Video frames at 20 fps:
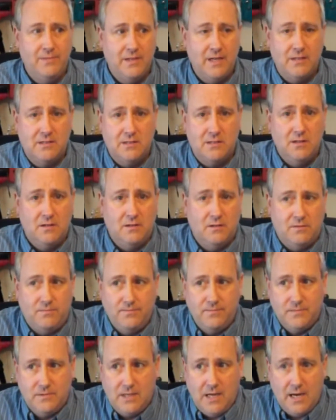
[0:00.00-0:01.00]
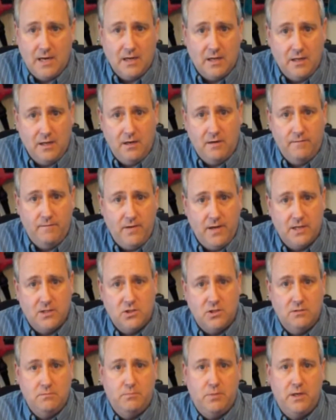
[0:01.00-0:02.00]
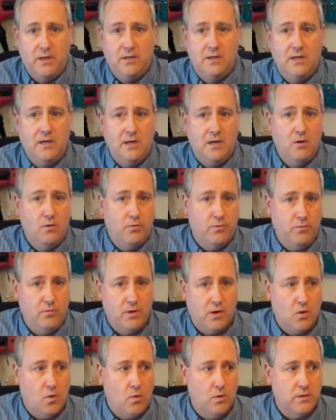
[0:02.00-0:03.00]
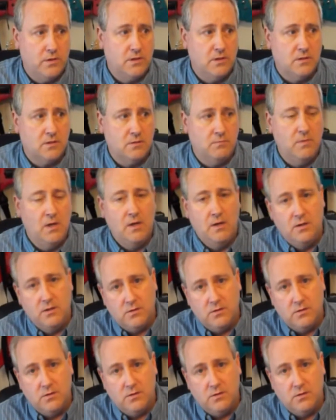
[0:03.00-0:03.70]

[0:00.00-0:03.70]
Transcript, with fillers: that's still technically an eviction, but it didn't go through the court system,